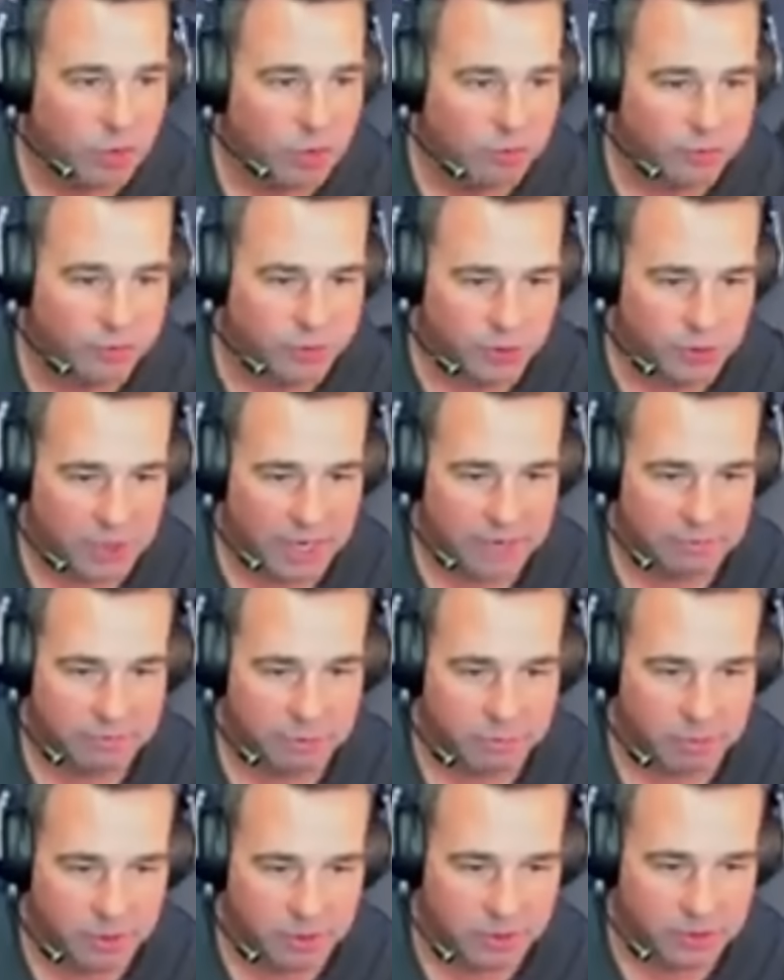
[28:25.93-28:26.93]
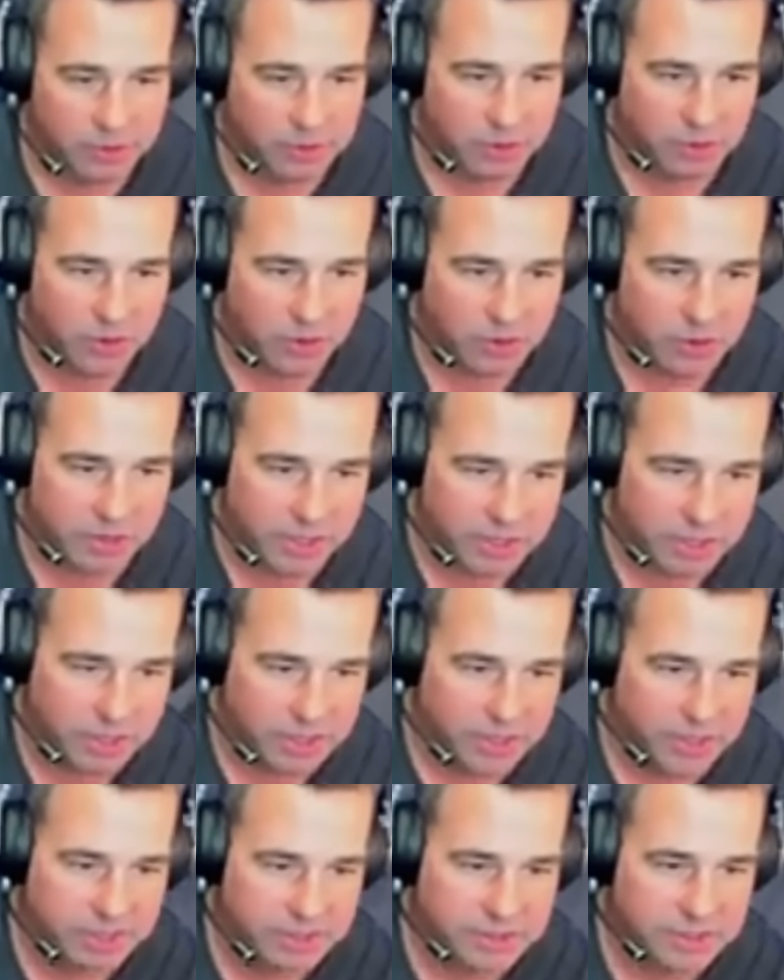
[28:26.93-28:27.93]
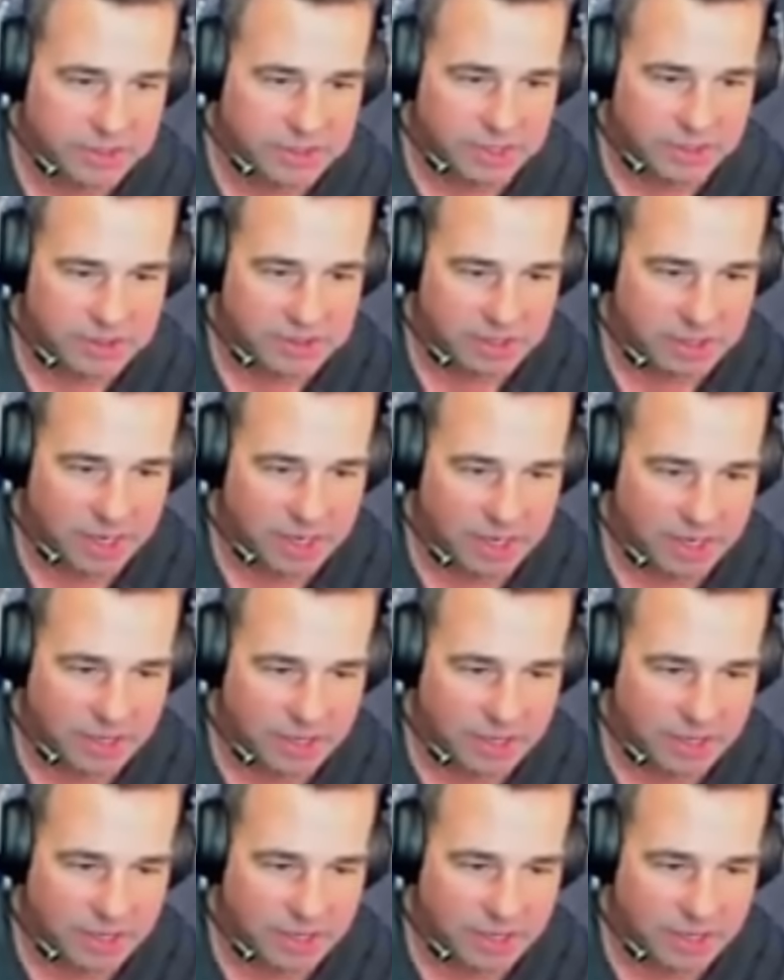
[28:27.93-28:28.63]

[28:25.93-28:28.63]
Full afterburners are on. Let's test it out.